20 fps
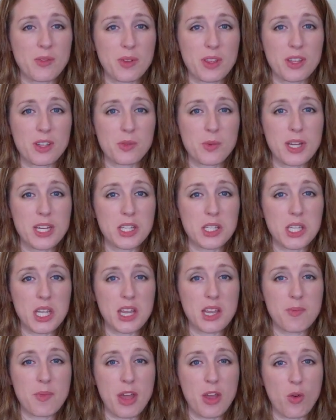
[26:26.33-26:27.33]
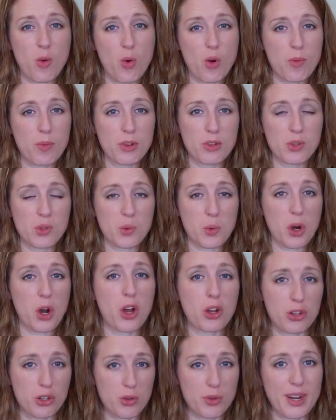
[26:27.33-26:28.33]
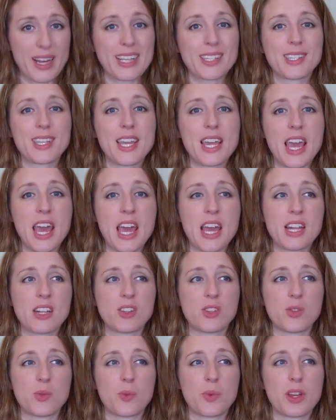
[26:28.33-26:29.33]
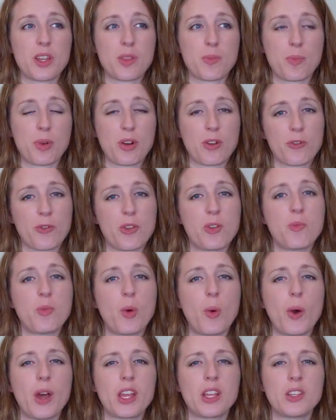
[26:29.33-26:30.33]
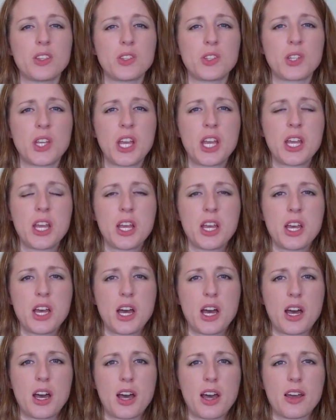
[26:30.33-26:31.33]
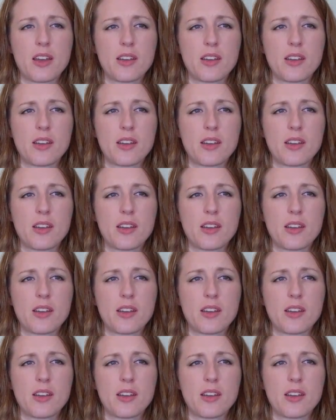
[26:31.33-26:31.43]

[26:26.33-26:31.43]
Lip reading: I was pregnant with the twins, and then my hormones were all crazy, and with perfume oils,